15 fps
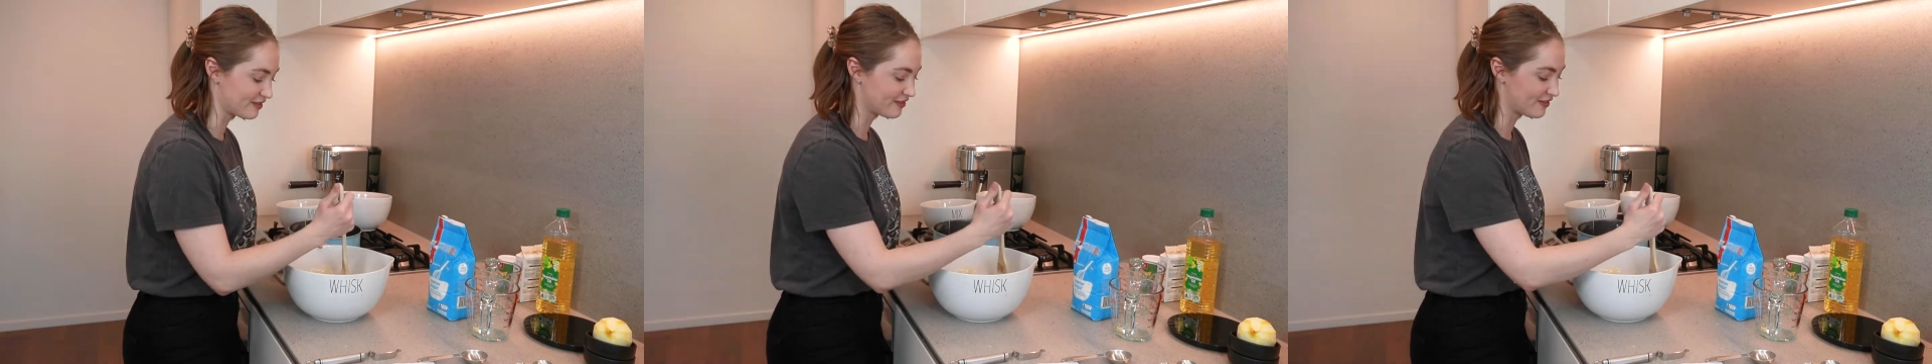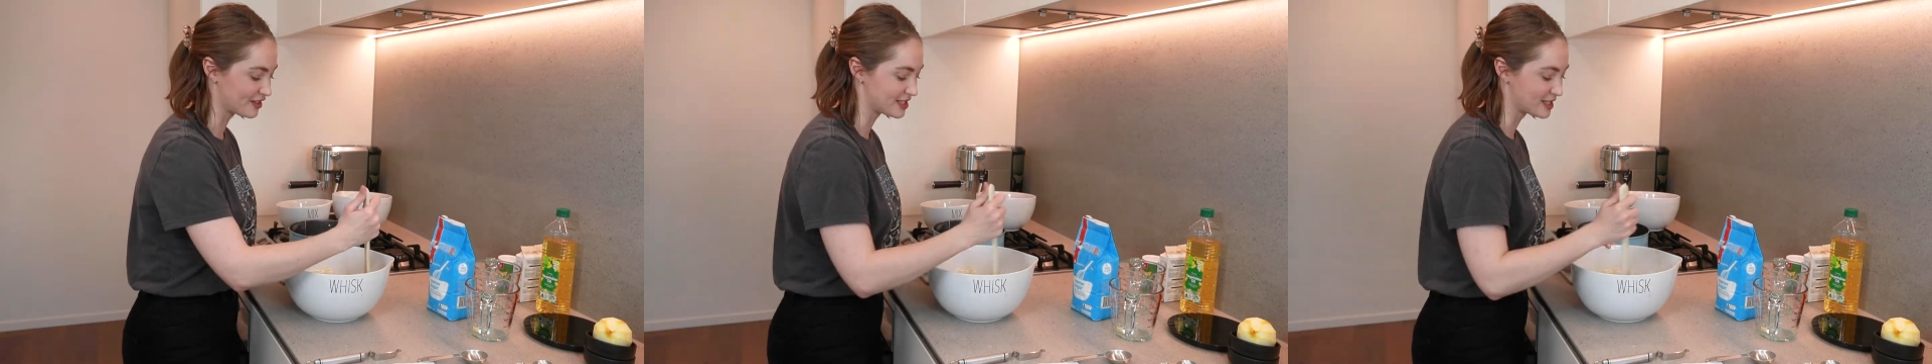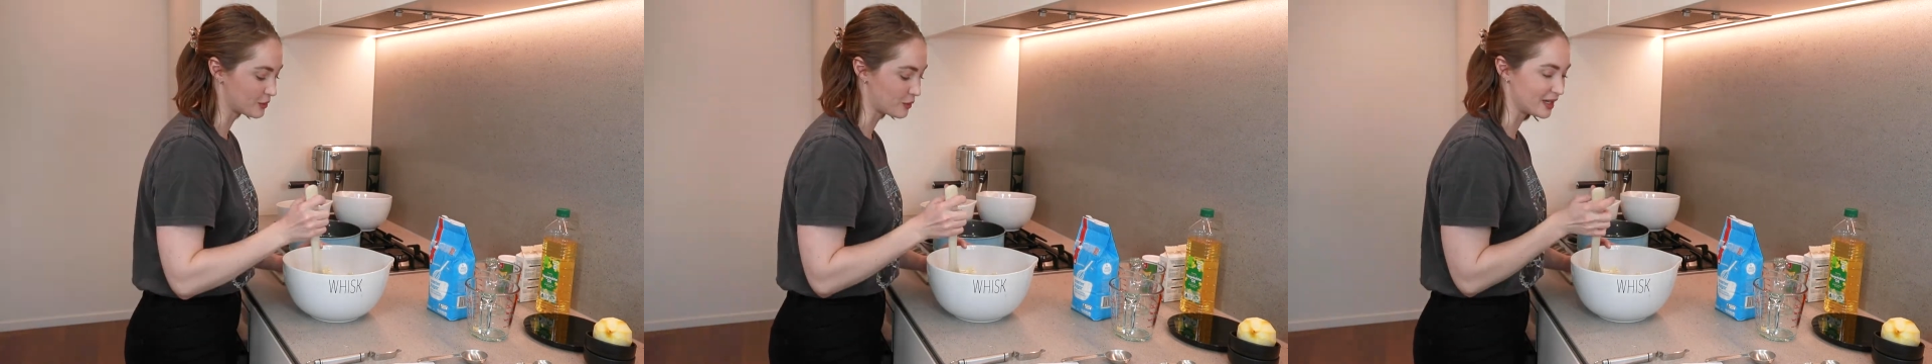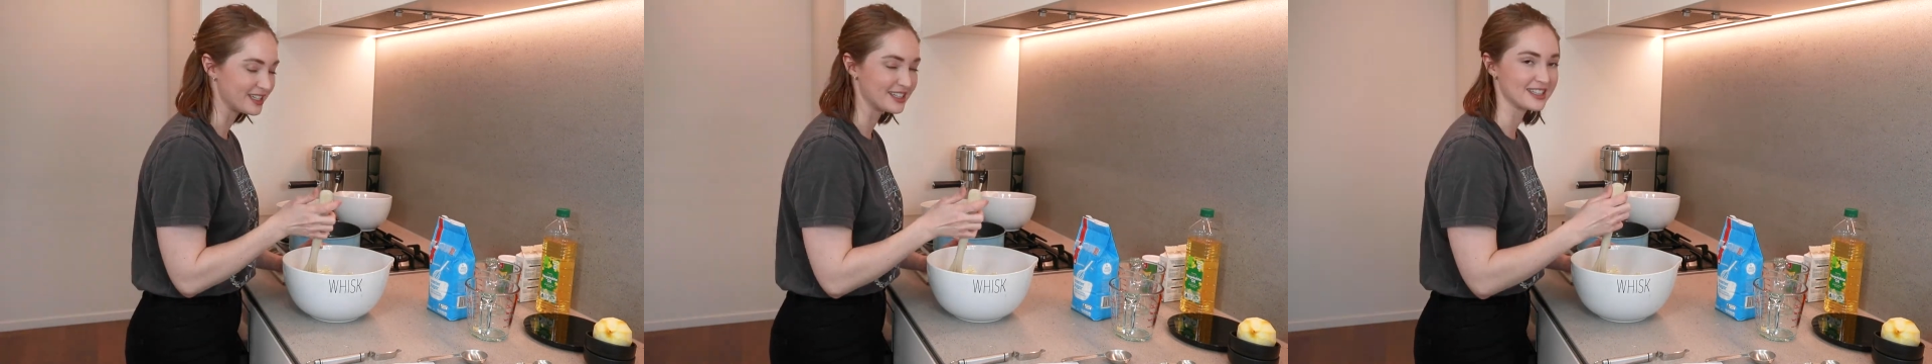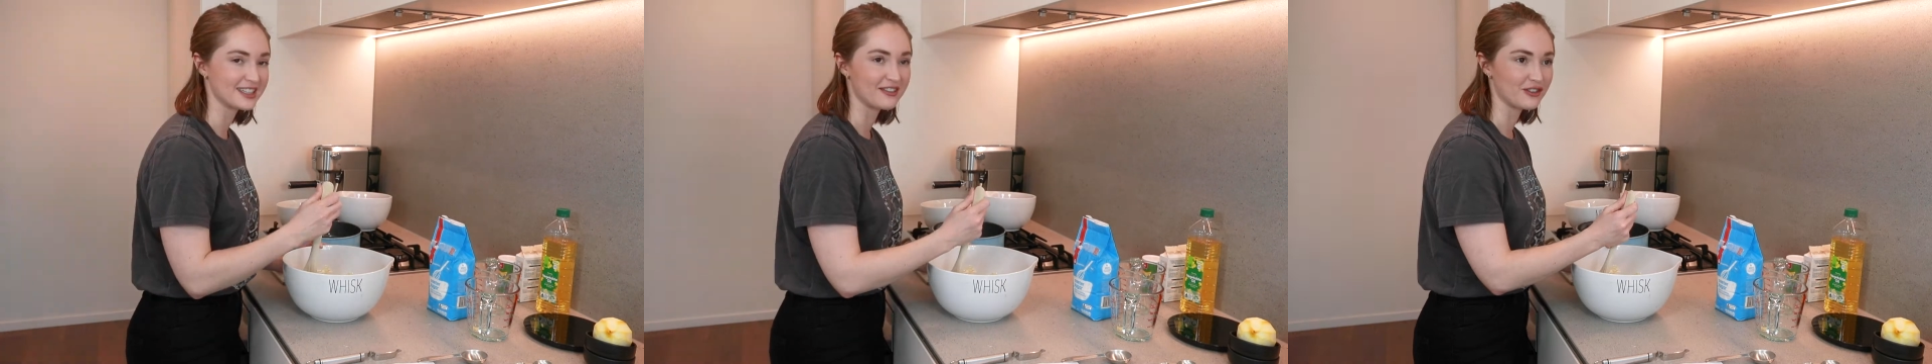for
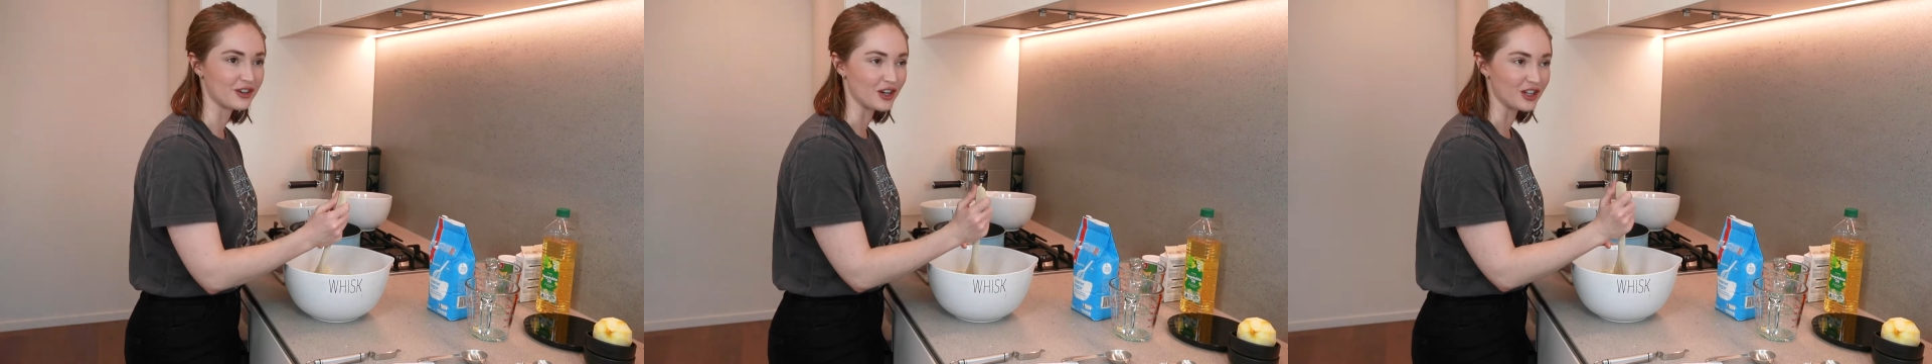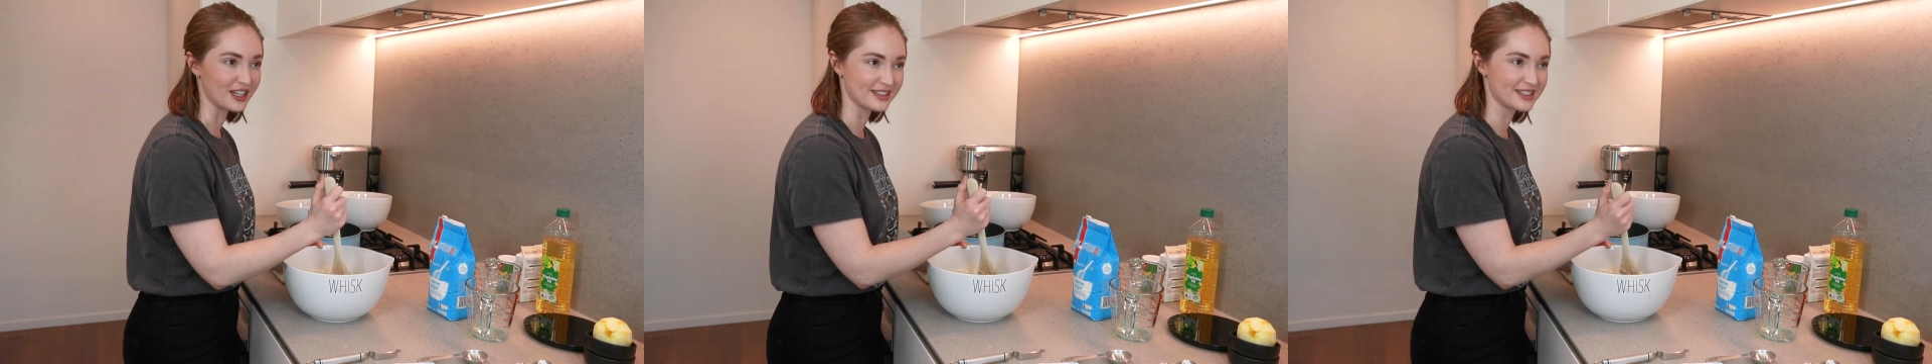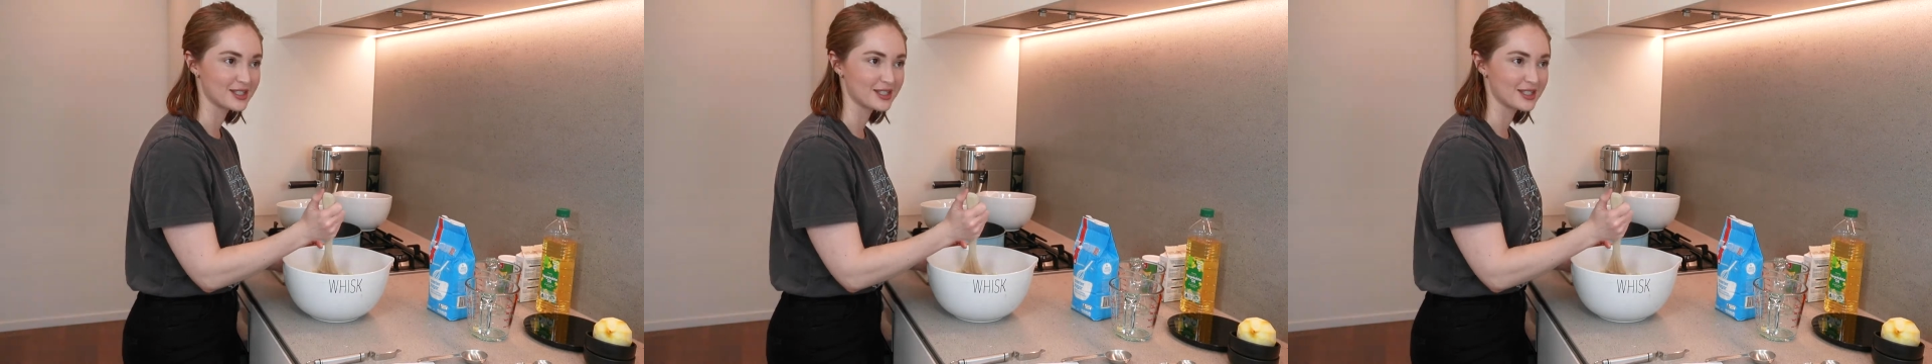sweetener they've got like